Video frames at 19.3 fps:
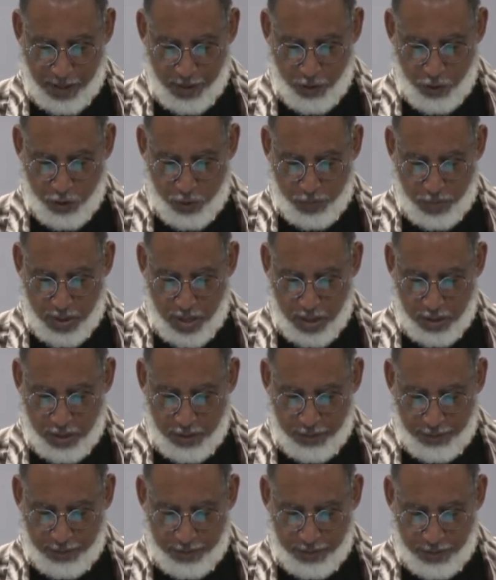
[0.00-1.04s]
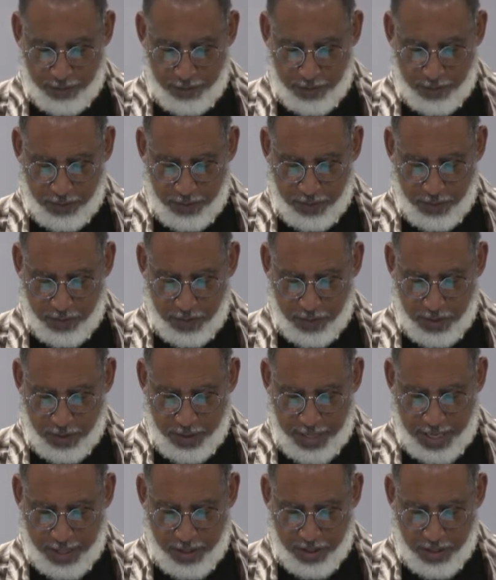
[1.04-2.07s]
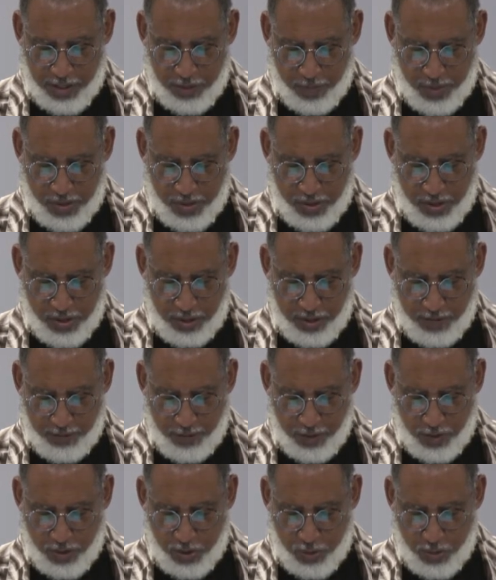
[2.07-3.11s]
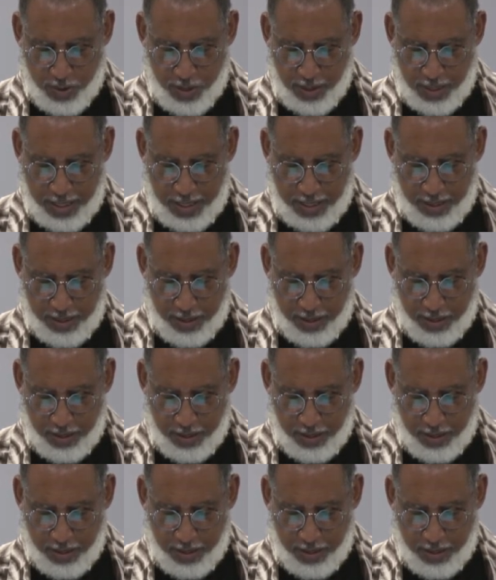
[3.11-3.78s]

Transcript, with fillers: Here's part of that judgment still in verse 29.